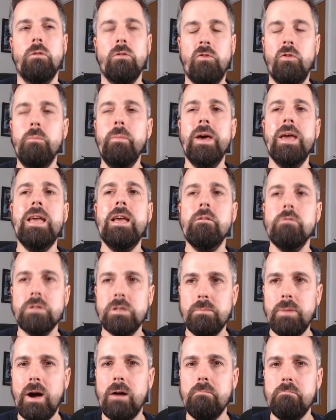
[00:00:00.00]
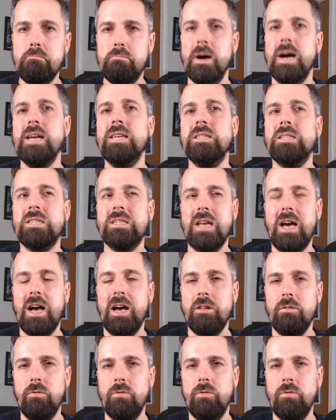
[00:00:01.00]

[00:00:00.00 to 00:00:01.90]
For me, it was about bass and